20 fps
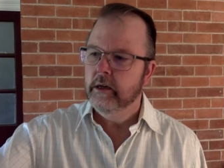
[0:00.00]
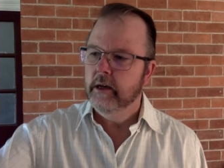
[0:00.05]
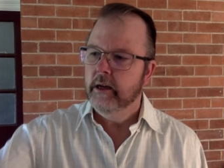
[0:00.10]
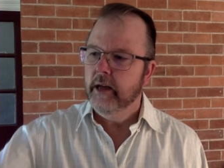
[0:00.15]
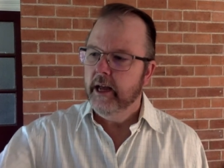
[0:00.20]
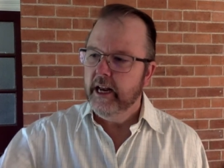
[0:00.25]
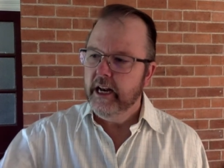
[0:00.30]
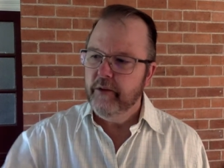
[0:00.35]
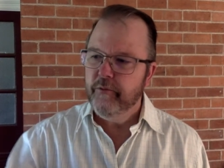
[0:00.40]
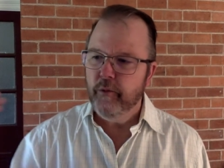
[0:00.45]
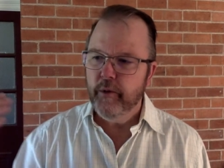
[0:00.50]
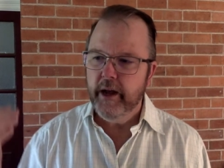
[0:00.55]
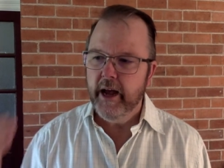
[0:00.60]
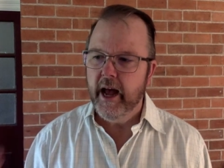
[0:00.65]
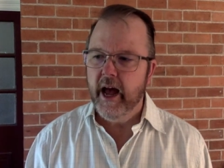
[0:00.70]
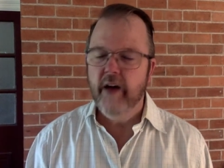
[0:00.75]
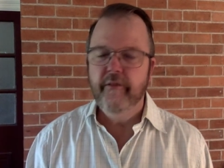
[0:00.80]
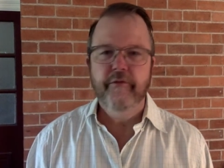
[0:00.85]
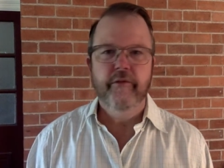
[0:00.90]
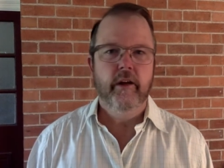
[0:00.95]
And if we
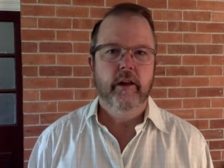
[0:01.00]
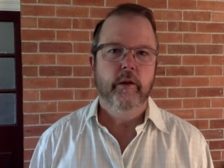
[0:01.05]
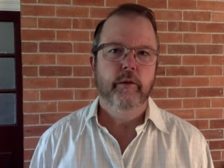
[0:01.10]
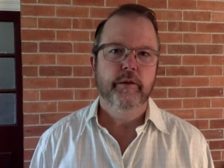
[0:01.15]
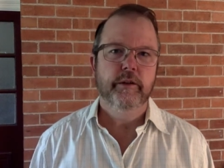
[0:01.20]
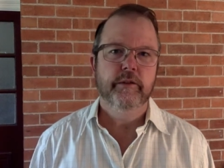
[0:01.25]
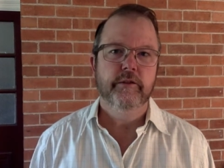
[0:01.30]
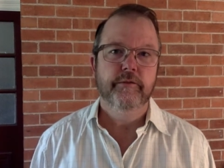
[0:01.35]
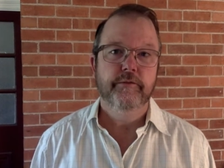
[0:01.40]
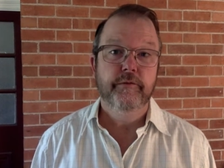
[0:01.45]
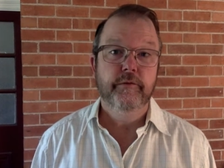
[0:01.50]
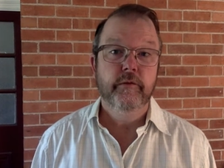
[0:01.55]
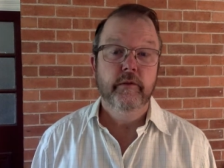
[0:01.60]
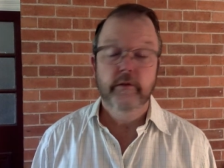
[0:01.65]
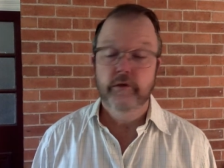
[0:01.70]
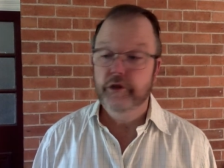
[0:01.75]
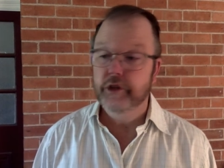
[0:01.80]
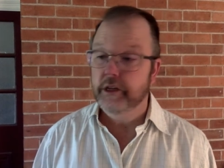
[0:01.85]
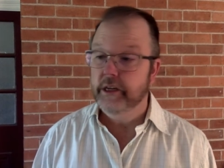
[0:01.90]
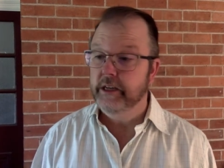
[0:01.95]
are followers of
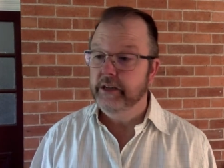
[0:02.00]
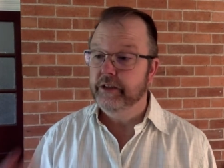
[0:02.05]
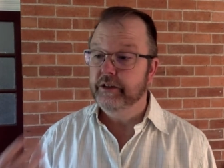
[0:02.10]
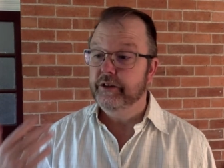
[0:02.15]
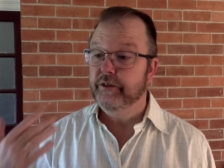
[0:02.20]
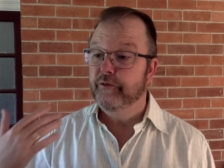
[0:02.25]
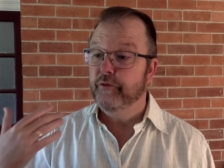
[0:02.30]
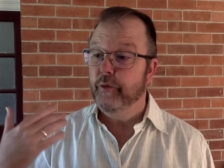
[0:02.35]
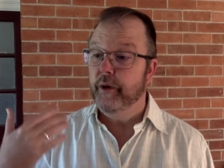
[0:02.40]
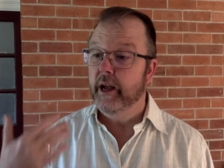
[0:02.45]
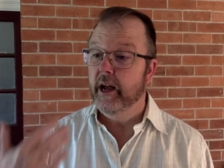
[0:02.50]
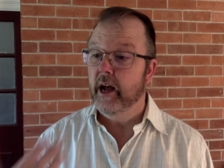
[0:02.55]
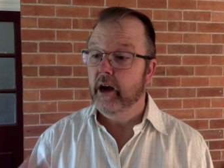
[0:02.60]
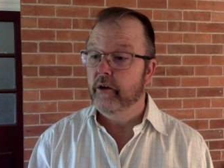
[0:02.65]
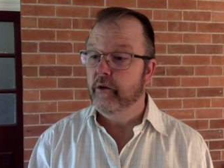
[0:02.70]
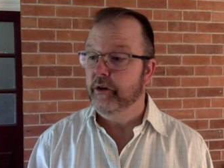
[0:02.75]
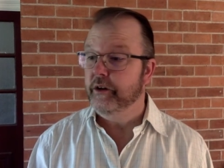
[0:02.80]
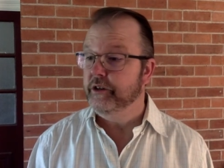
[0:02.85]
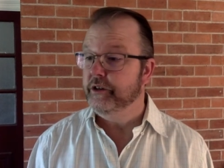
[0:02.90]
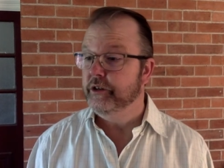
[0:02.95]
Jesus, if we are
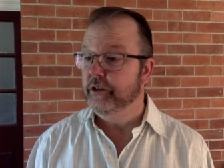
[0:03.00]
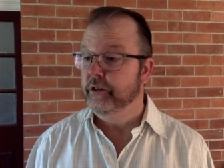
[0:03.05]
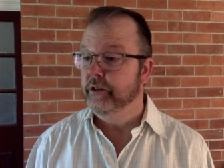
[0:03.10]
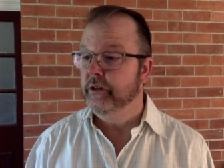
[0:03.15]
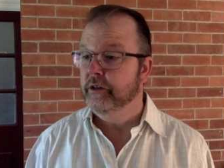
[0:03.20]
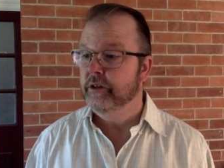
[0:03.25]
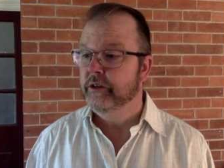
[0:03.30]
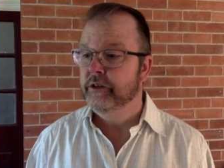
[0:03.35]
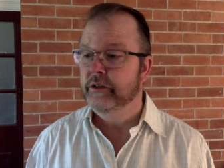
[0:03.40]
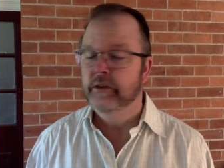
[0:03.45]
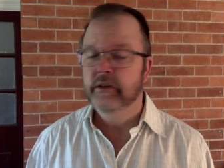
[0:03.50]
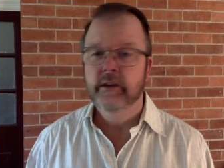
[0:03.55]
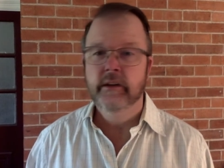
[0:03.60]
Christians,